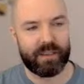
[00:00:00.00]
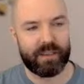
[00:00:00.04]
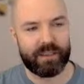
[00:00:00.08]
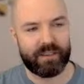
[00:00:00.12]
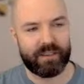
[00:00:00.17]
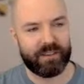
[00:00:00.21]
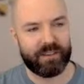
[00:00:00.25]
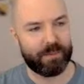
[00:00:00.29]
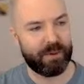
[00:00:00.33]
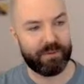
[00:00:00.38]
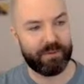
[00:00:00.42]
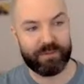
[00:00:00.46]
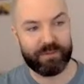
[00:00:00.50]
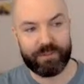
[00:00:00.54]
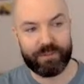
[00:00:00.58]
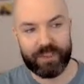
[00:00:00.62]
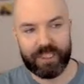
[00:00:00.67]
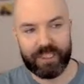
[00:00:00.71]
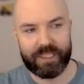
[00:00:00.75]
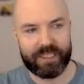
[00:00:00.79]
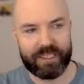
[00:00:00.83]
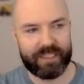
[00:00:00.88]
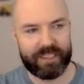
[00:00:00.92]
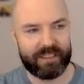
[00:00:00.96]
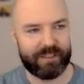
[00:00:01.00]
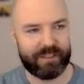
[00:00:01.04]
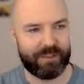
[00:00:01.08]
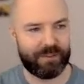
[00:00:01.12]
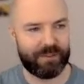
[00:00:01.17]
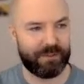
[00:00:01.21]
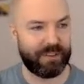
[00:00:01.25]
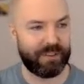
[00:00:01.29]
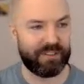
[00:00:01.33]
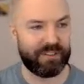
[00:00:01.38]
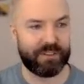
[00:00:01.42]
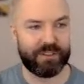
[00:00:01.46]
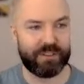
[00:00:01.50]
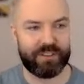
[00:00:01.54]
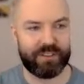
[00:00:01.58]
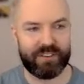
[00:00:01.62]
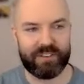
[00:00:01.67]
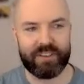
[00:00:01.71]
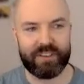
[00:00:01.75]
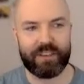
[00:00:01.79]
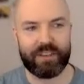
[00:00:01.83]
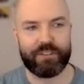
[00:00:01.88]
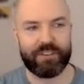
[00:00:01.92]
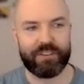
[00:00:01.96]
It's about feelings, physical
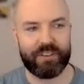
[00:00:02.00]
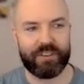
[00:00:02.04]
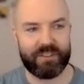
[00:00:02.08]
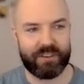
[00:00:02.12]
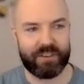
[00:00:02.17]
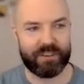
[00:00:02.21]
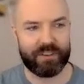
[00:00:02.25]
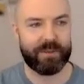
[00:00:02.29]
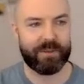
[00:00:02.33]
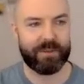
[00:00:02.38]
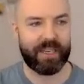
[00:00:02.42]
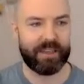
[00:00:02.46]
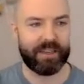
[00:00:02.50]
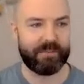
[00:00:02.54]
sensations, all of that.